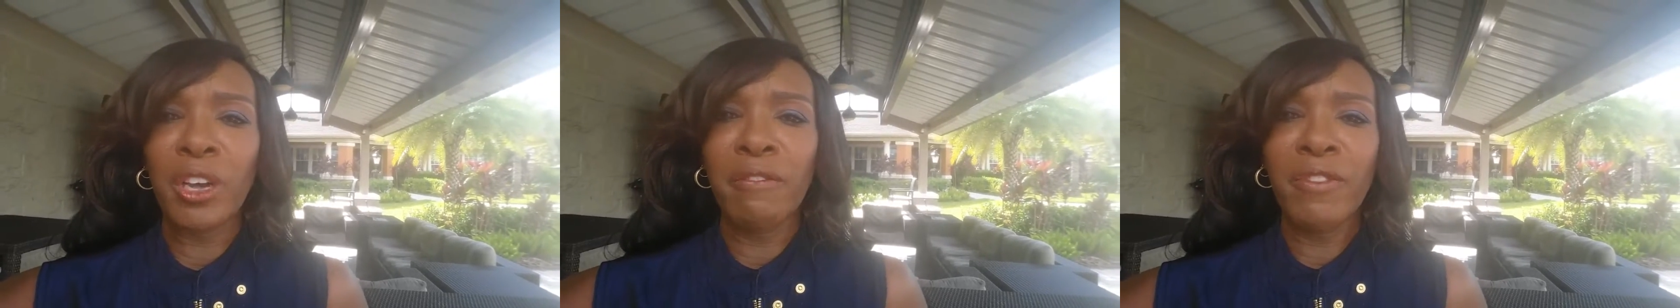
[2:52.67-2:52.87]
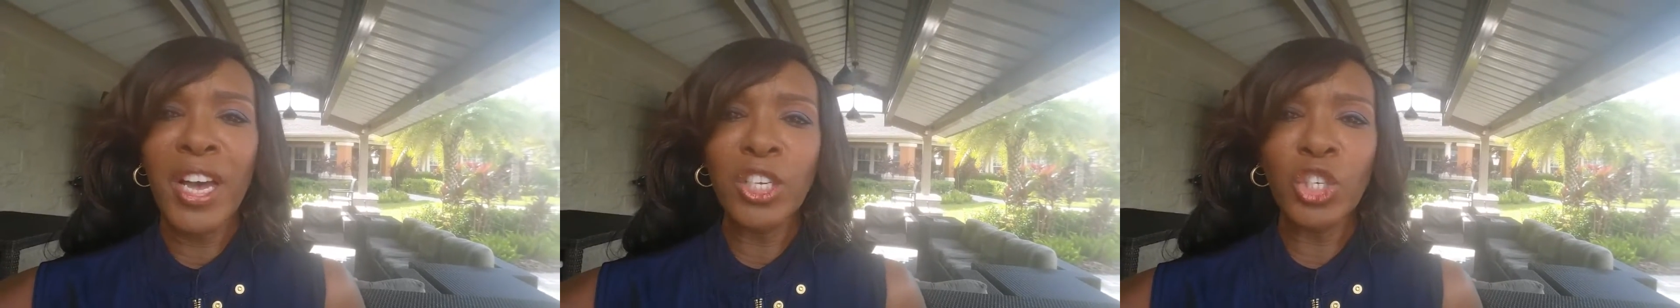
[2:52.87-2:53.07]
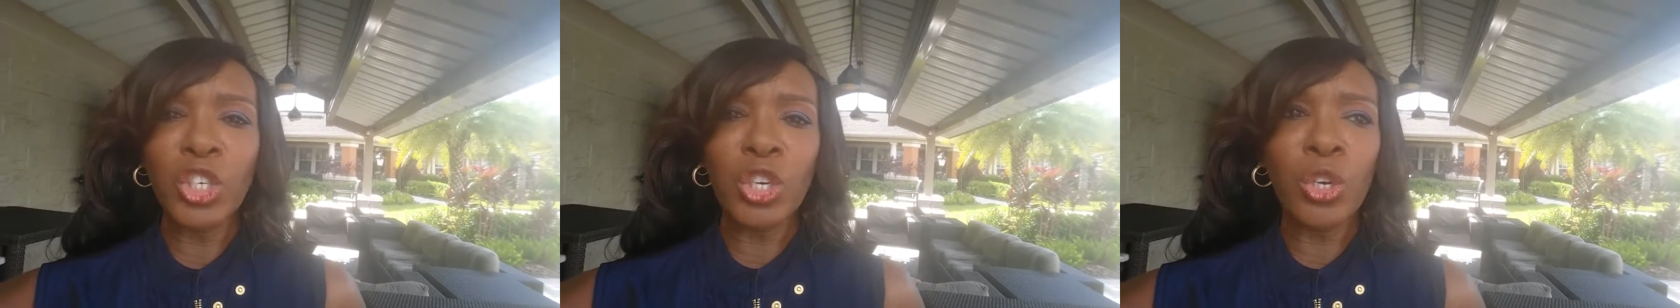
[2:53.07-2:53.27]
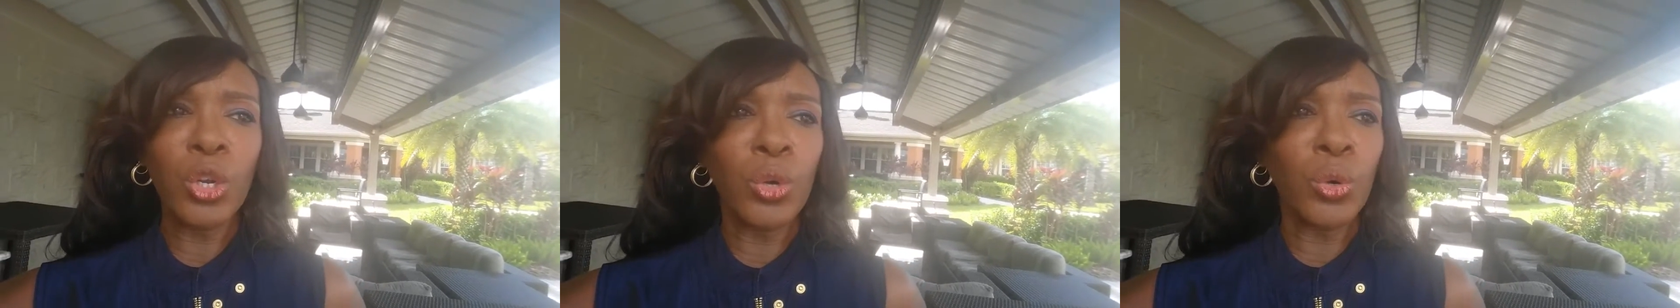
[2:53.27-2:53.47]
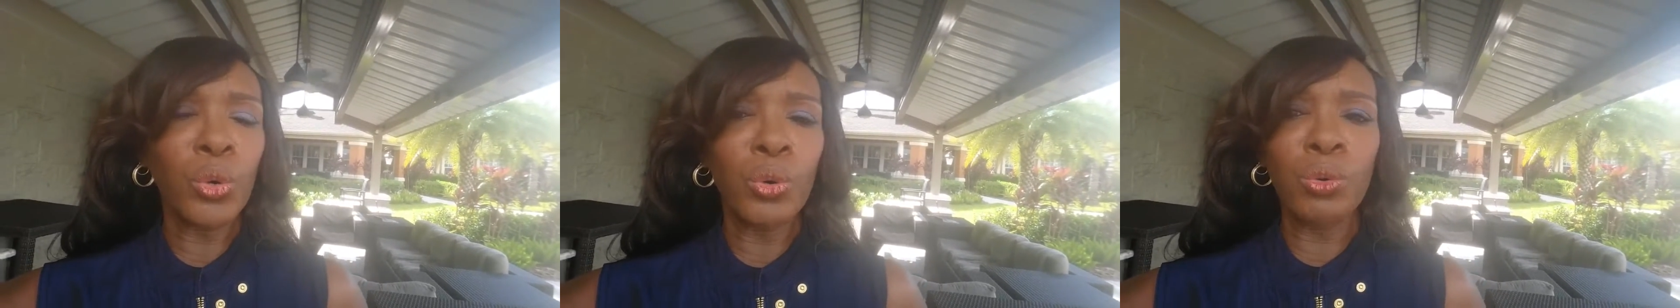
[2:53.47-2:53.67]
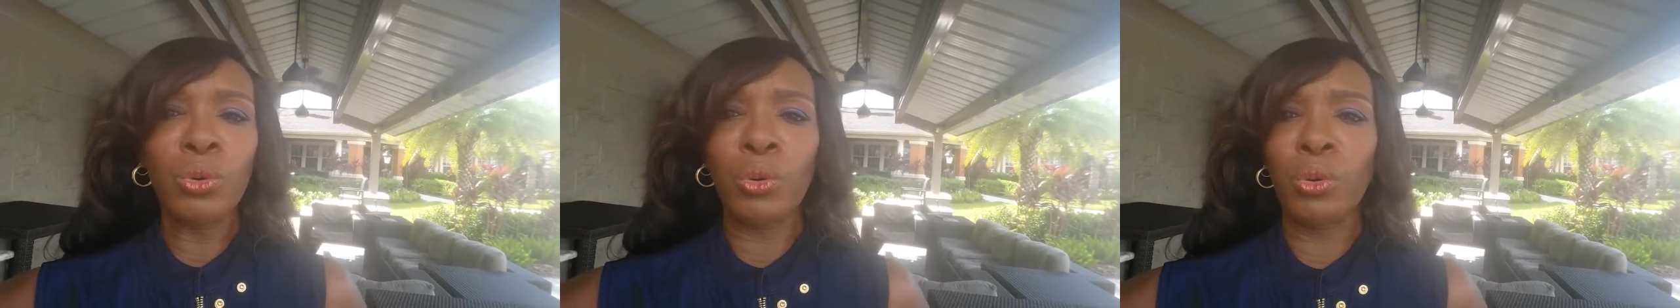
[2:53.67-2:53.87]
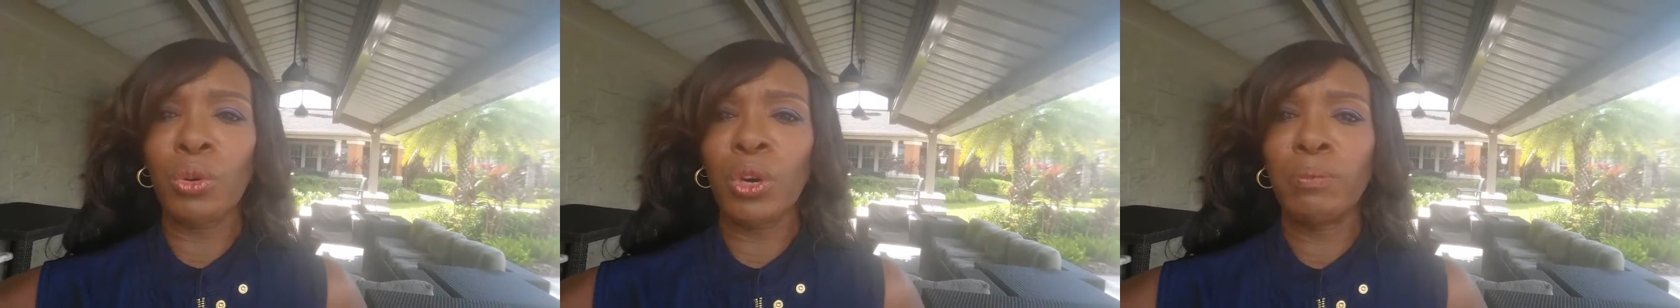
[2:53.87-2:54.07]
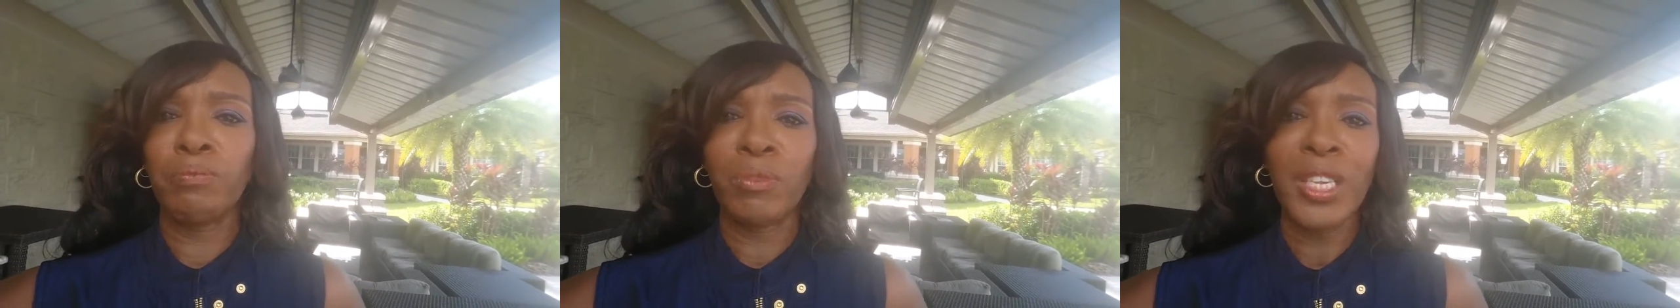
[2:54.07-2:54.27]
conventional loan
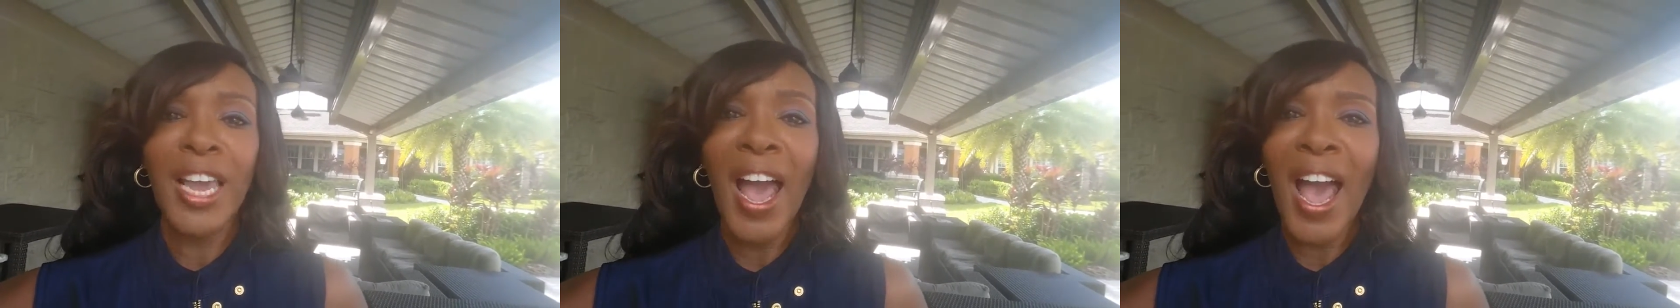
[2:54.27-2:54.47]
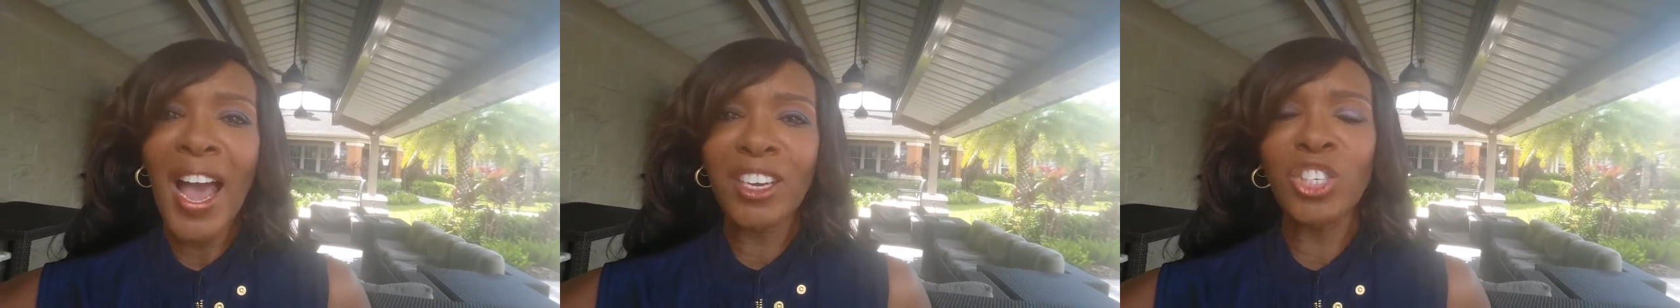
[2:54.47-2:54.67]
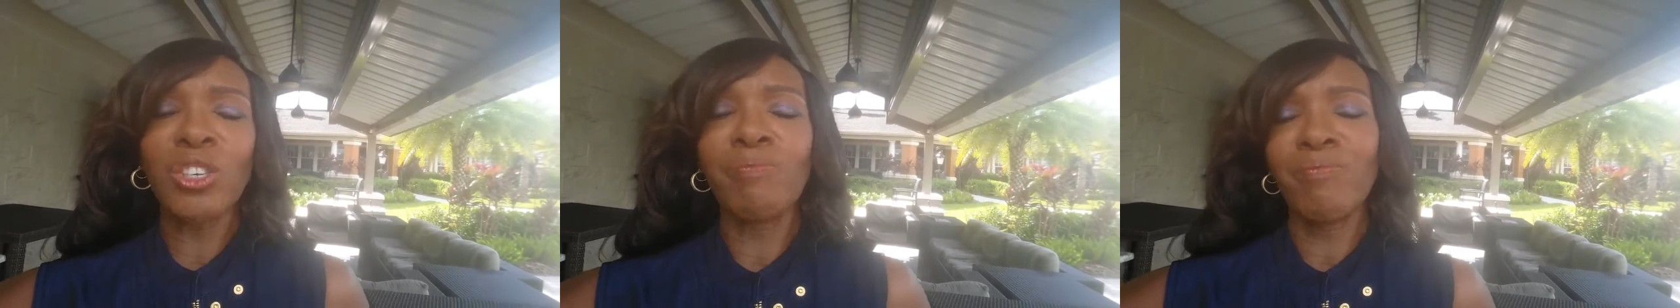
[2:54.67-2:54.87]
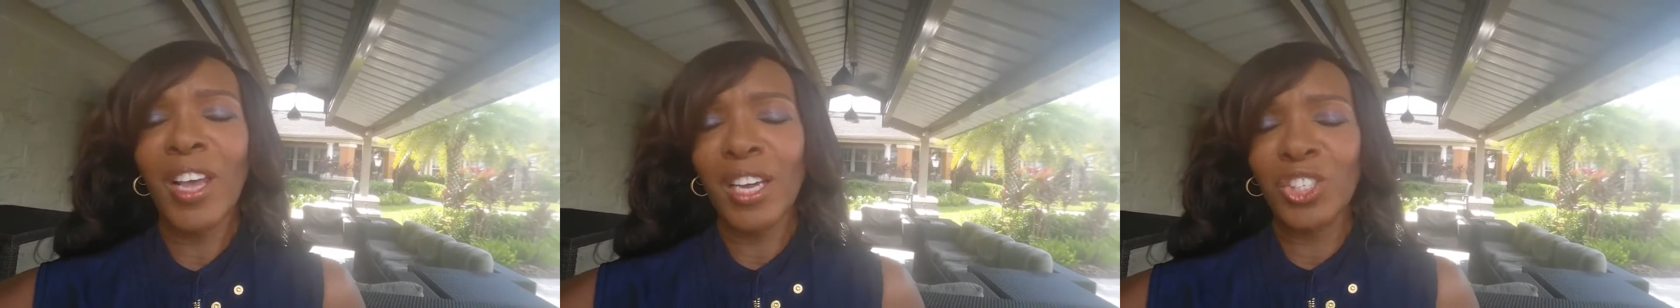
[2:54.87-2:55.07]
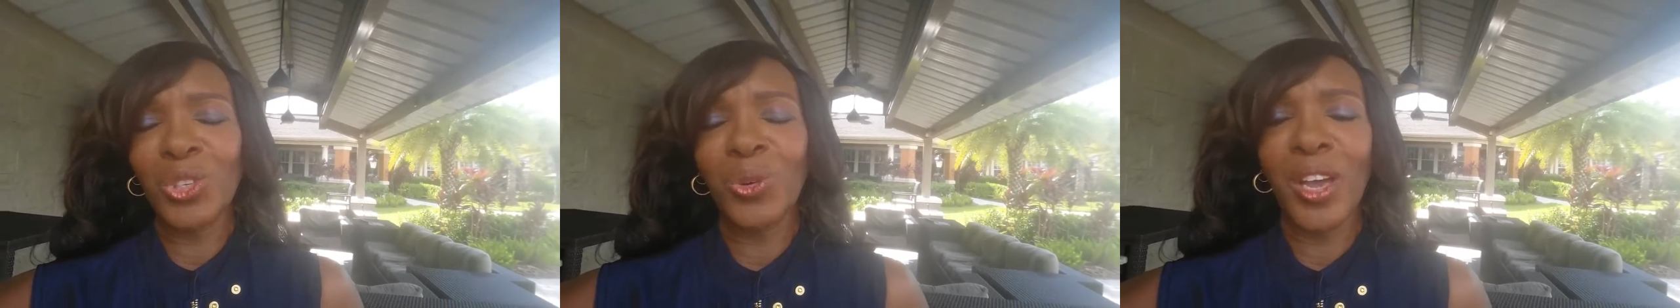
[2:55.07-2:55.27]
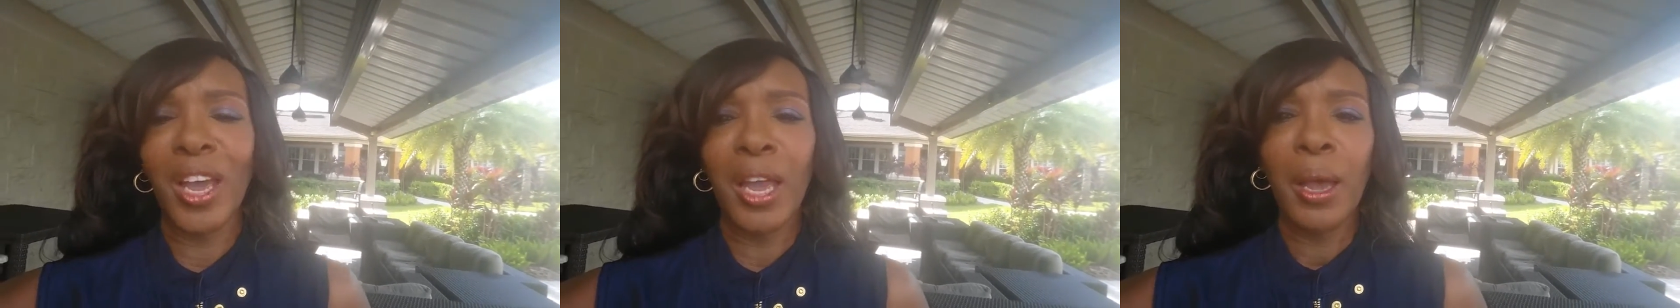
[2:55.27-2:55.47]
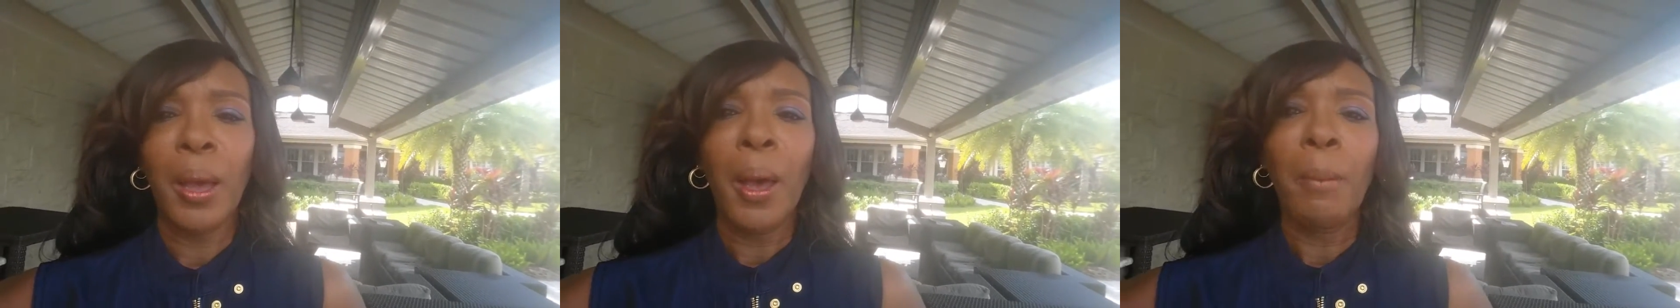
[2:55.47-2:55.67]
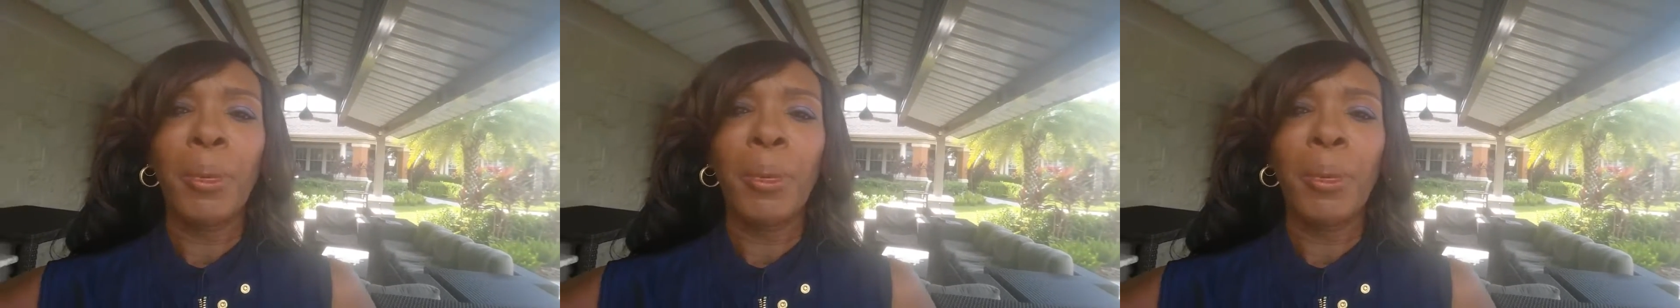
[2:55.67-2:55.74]
or cash, that's okay.